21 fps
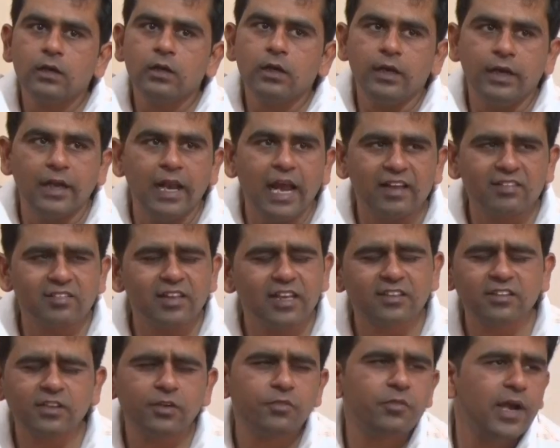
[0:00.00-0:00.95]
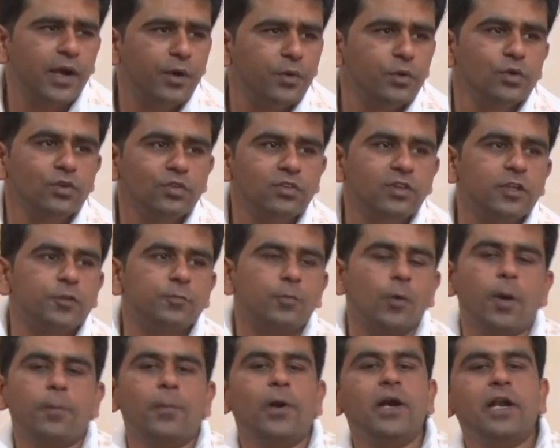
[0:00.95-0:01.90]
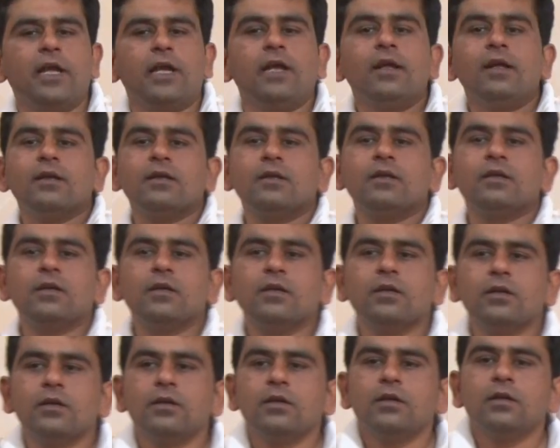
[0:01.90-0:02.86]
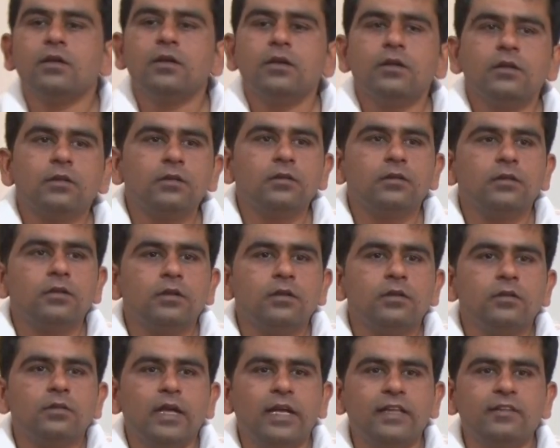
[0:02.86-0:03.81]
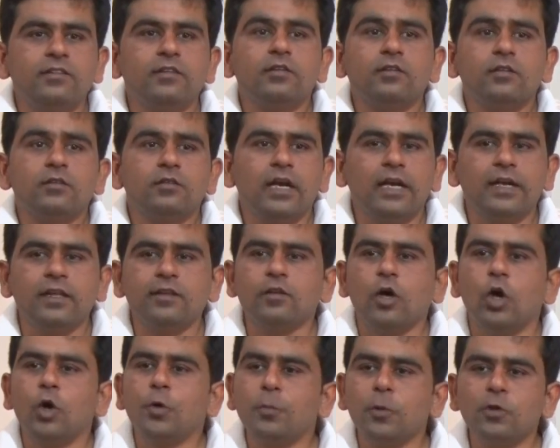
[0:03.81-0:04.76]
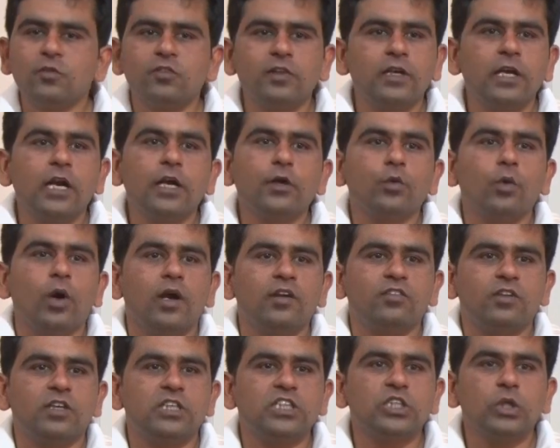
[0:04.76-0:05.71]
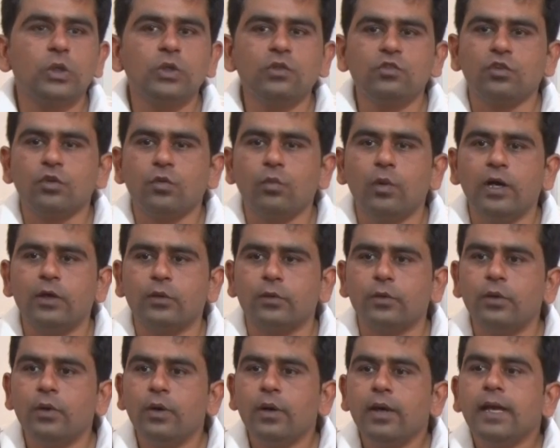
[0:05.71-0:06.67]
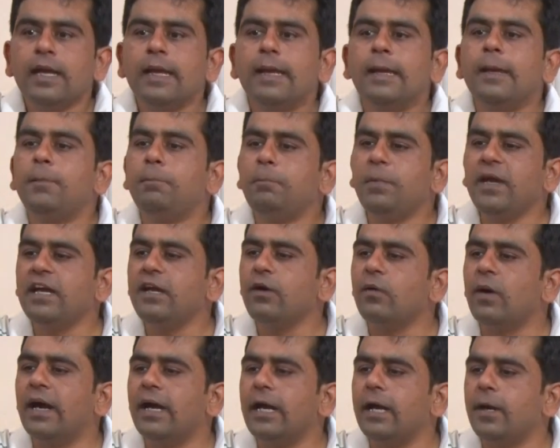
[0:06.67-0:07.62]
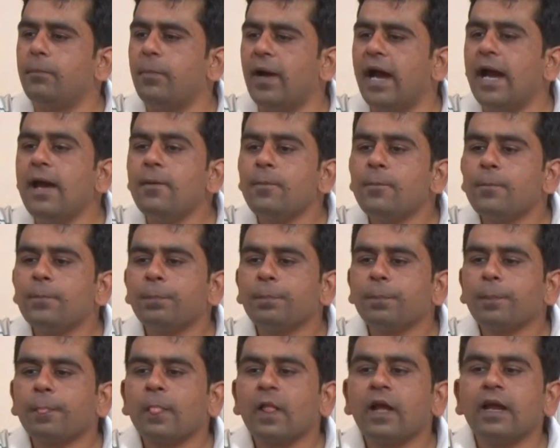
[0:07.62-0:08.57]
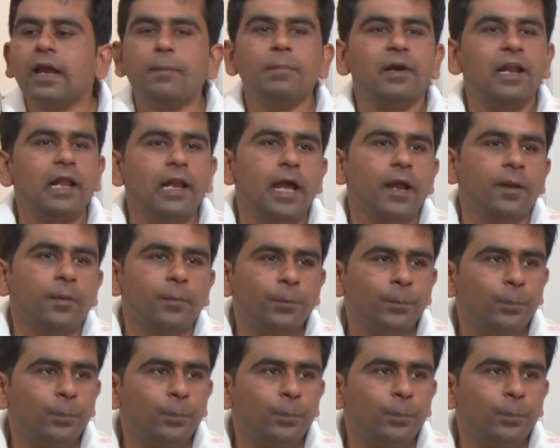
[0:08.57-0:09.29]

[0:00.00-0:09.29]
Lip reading: In last lecture we have used this property, that is output signal to noise ratio is equal to EP divided by capital N.